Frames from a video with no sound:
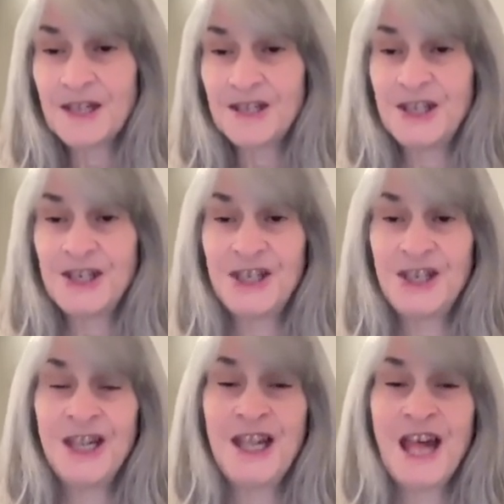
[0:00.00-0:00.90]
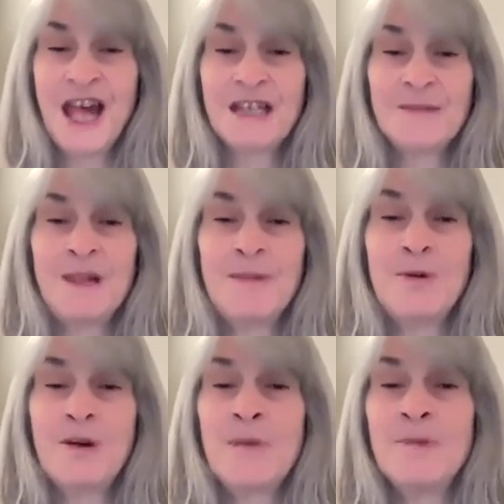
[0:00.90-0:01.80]
She has
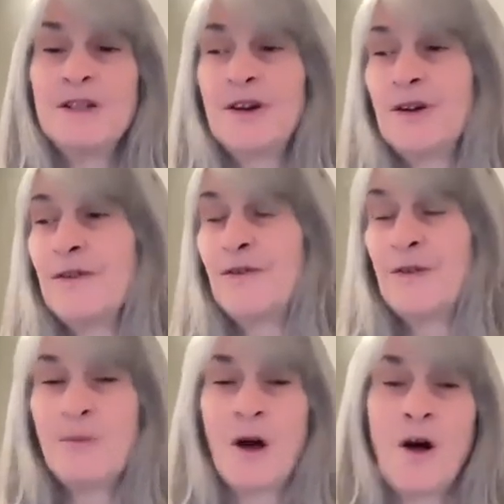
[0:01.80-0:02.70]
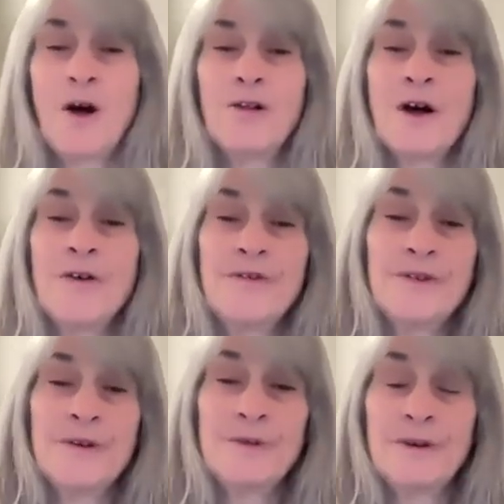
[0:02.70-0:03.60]
people coming to her from all over
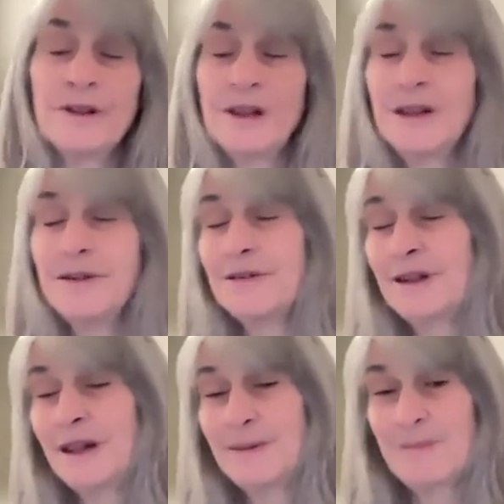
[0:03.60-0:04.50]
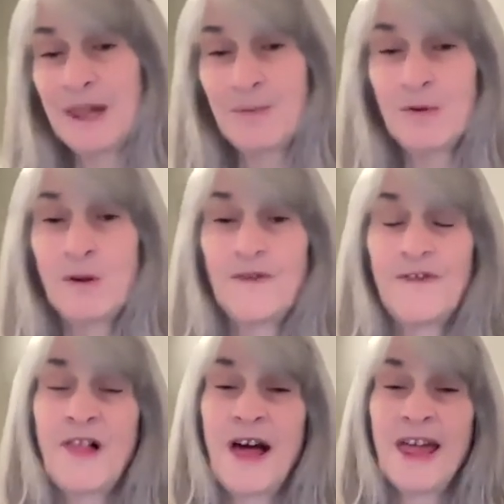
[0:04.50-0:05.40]
the world, literally. People will
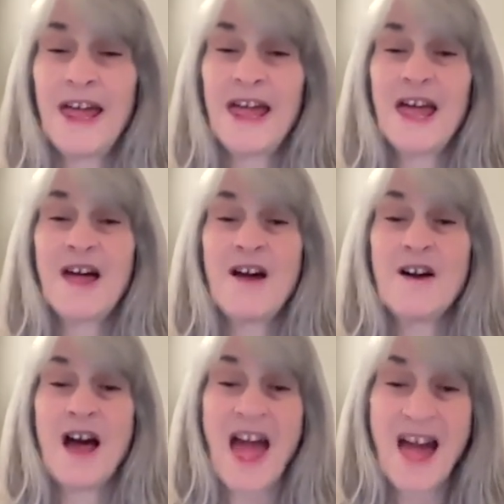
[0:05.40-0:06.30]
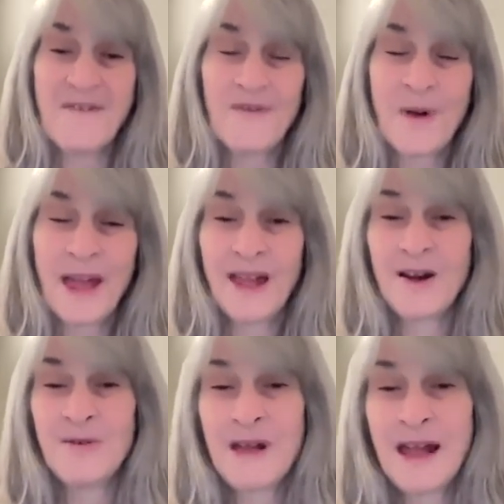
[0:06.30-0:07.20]
fly halfway
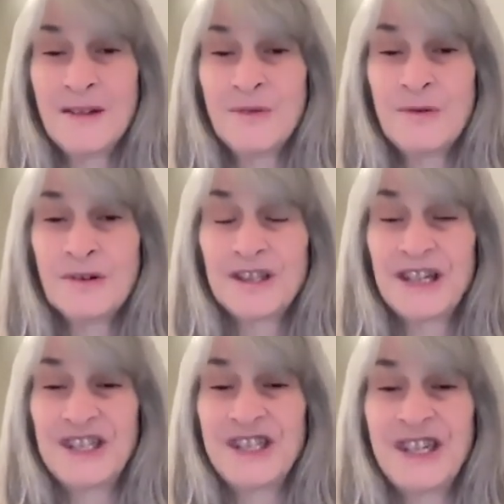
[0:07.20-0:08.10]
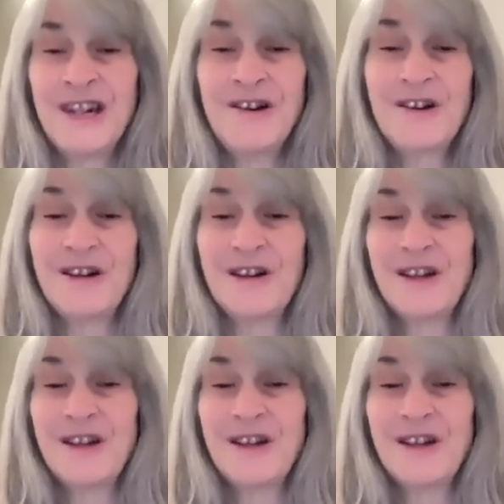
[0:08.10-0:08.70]
around the world to see her